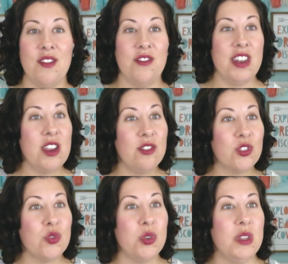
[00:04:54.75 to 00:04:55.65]
some
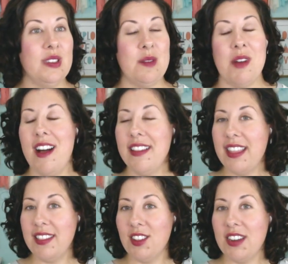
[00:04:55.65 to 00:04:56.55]
video schools, some
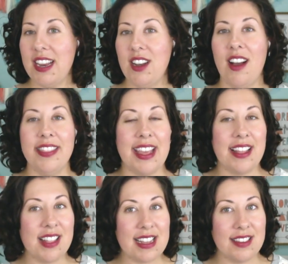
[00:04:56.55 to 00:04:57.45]
online learning,
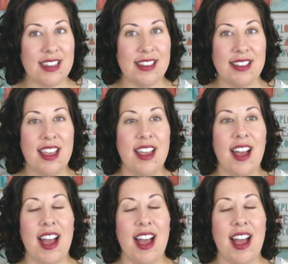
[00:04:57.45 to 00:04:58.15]
online classes.